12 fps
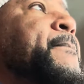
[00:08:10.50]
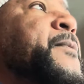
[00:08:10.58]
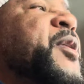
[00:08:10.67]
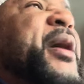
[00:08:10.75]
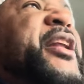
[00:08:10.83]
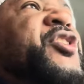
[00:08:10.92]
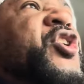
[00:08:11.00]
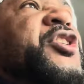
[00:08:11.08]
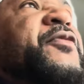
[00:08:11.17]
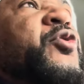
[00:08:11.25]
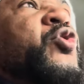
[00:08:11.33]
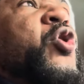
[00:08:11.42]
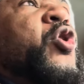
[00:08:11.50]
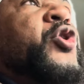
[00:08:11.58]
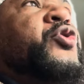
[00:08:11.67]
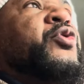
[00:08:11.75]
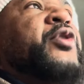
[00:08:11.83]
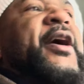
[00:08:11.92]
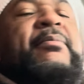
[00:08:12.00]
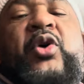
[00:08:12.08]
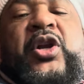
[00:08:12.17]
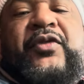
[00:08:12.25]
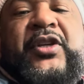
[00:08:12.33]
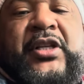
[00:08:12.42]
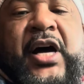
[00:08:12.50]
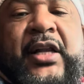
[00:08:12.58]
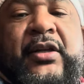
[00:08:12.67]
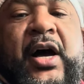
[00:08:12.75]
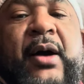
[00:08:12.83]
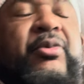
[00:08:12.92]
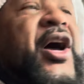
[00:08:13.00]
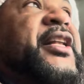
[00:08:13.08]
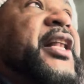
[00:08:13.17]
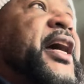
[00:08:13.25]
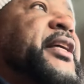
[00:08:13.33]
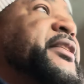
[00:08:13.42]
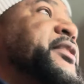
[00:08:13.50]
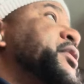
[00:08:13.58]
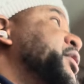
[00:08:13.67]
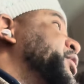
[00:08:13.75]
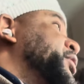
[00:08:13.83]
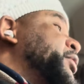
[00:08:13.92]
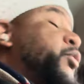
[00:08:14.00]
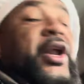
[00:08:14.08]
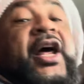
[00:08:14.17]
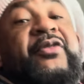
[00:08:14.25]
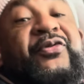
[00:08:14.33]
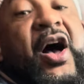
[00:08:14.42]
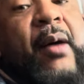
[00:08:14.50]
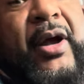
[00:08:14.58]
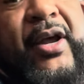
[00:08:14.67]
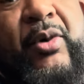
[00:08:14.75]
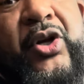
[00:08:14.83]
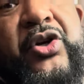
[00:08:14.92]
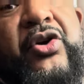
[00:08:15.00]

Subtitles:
Nobody don't even know how you get money if you start a bright light. Well, the farmer, the money you're